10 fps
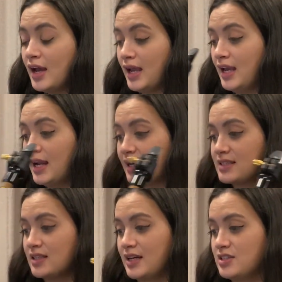In
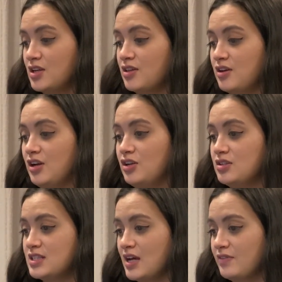exercise
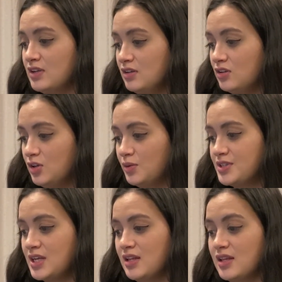37, you will
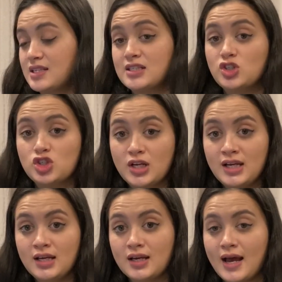see that there's a
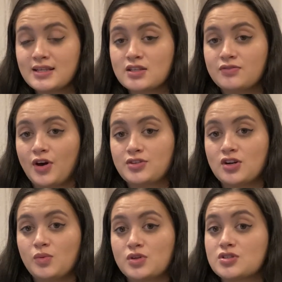G as the first
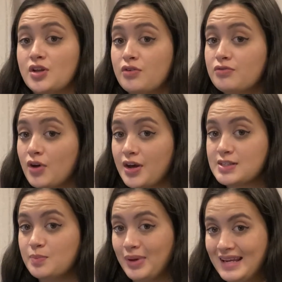note, which is on the
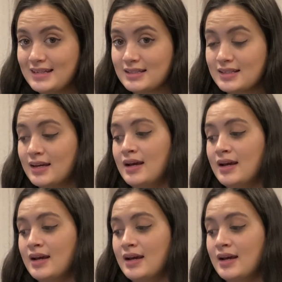first beat,